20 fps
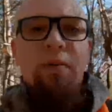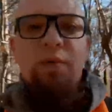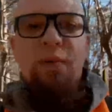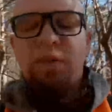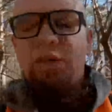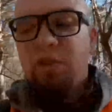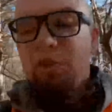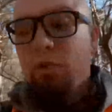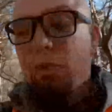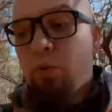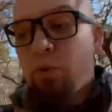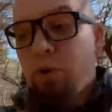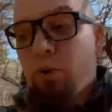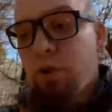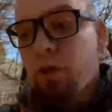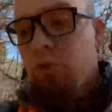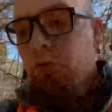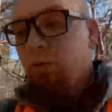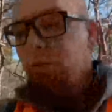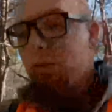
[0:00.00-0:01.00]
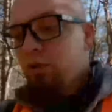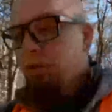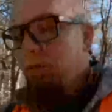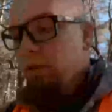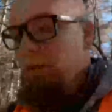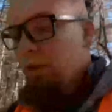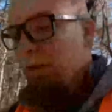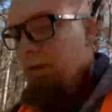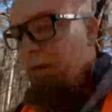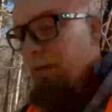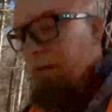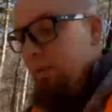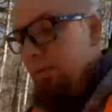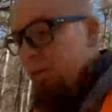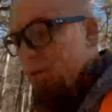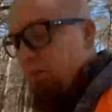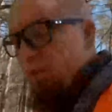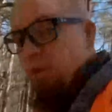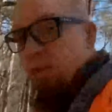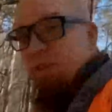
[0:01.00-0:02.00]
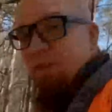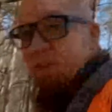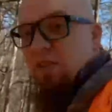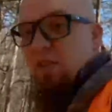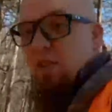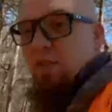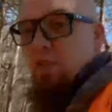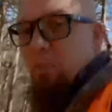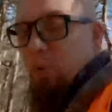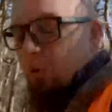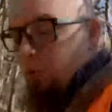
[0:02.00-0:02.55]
this is one of those species of